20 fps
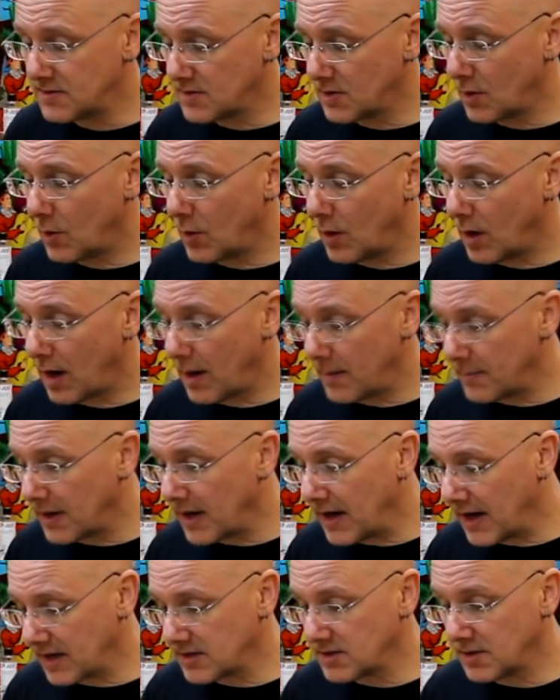So I'm
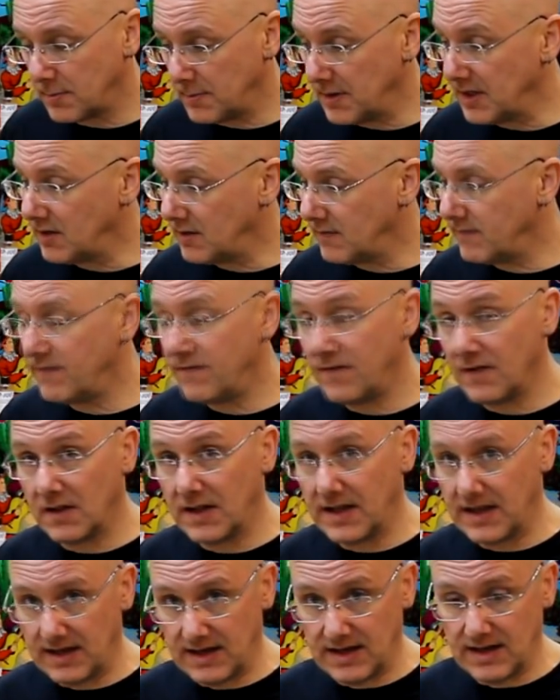gonna actually be
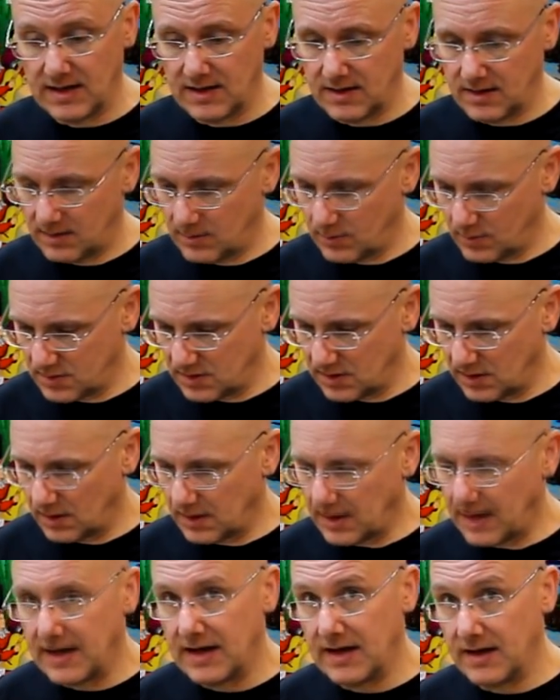filling in those little
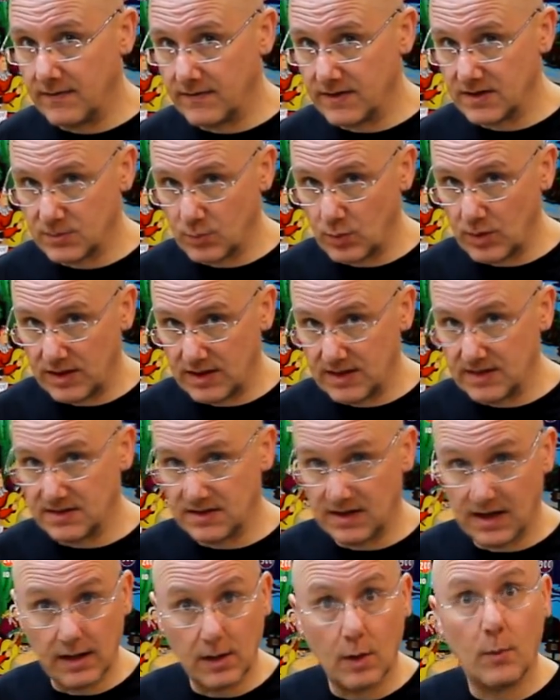tiny divots with
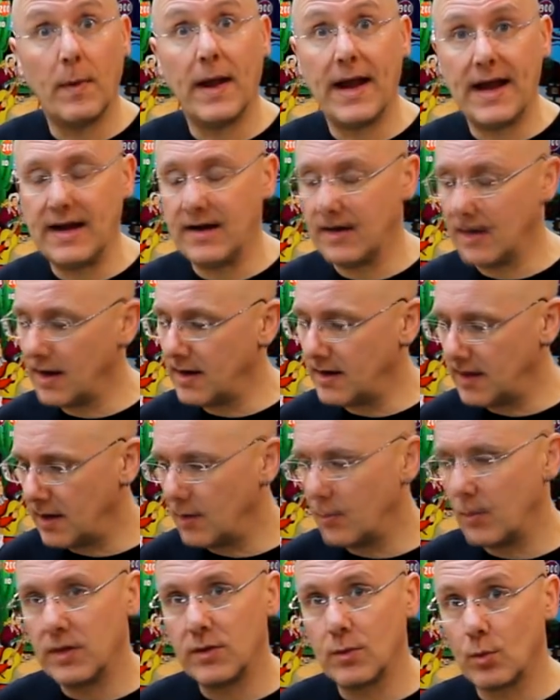this yellow paint. I did
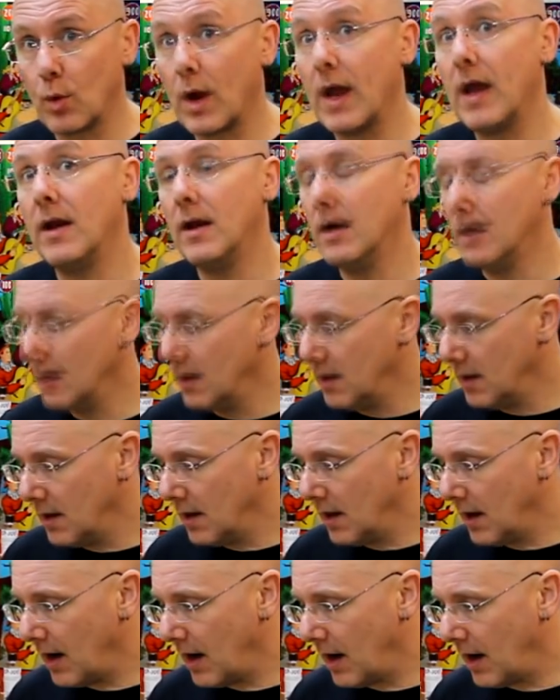it with the red,
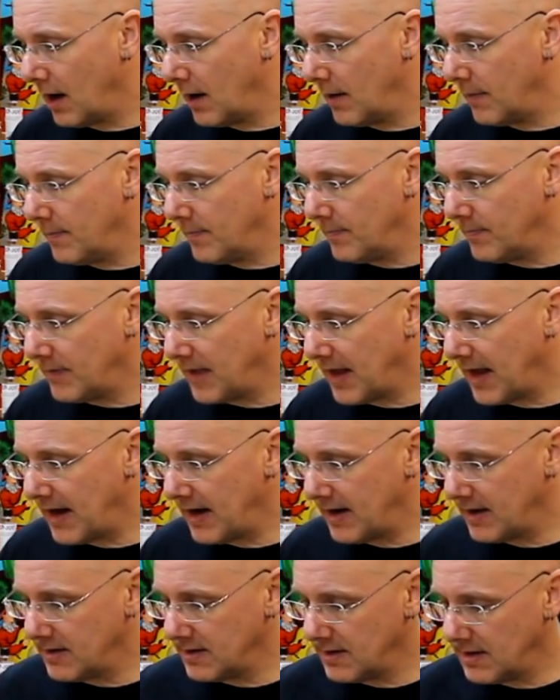
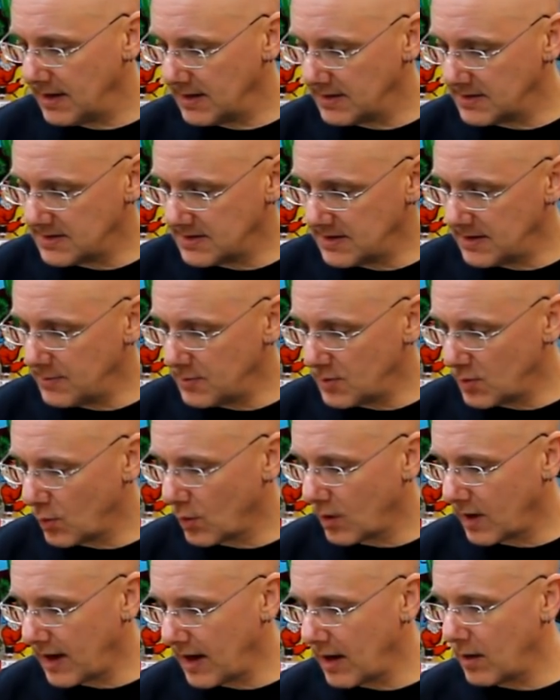and it seemed to
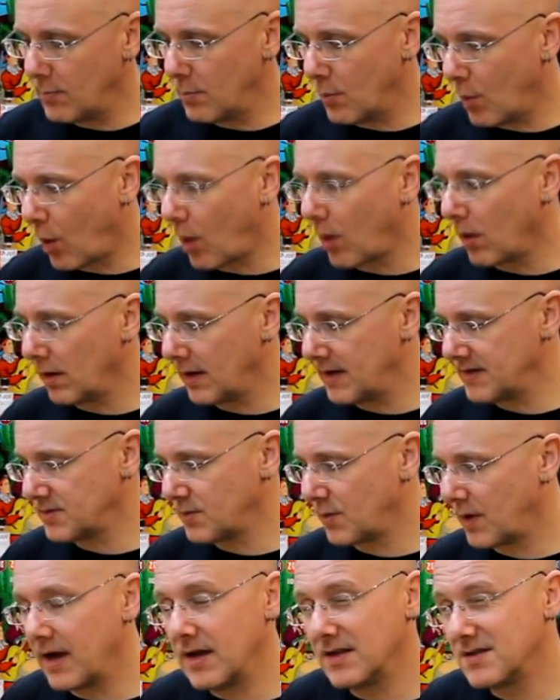work out more or less
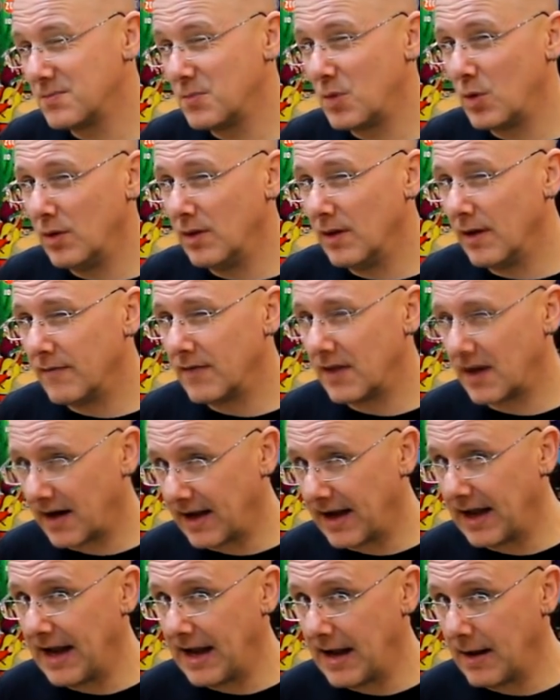okay. It's smooth enough that I
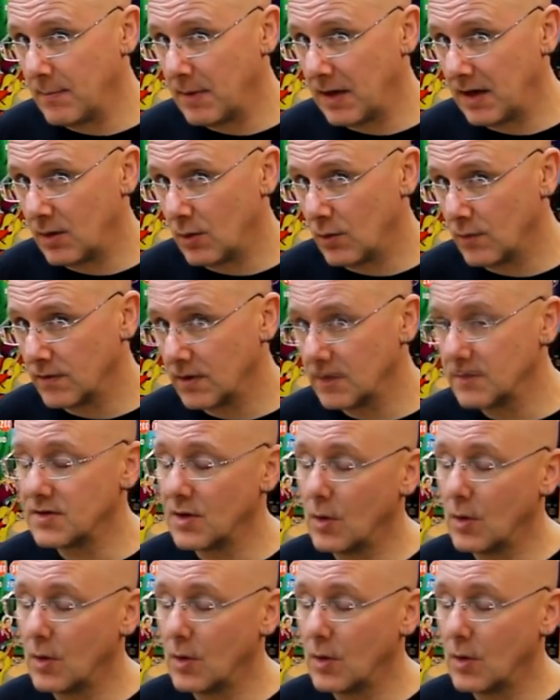can hand paint over it.